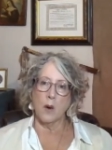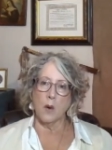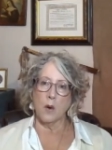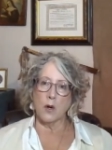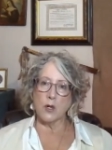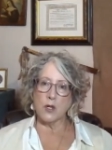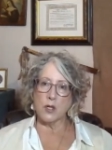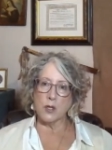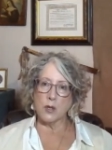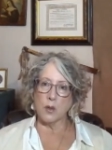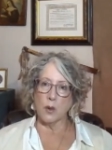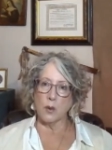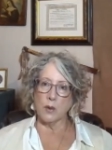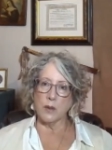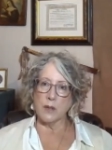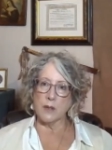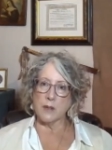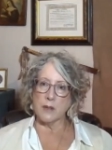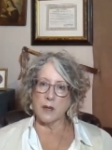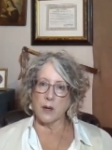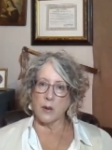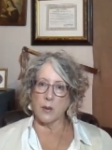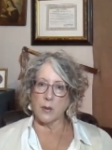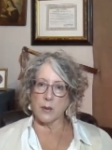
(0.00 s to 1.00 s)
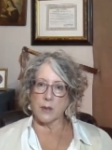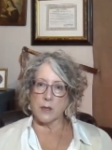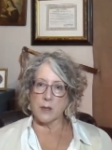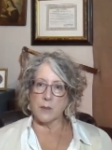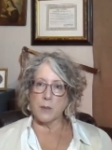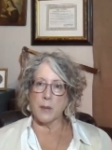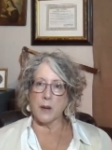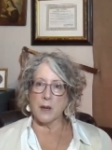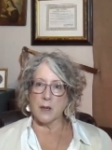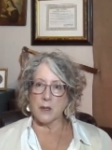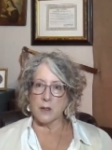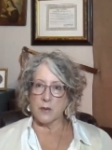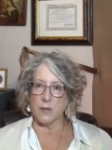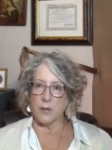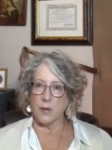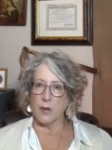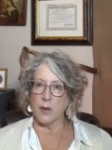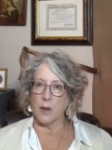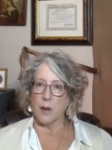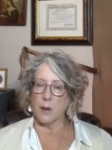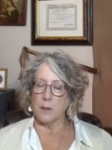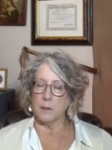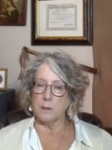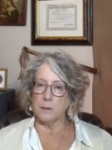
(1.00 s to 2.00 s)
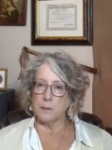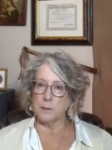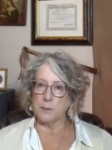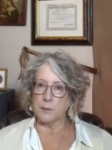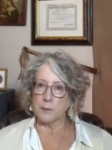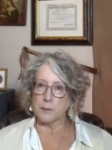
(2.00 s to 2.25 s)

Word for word: or just holding sacred space for them.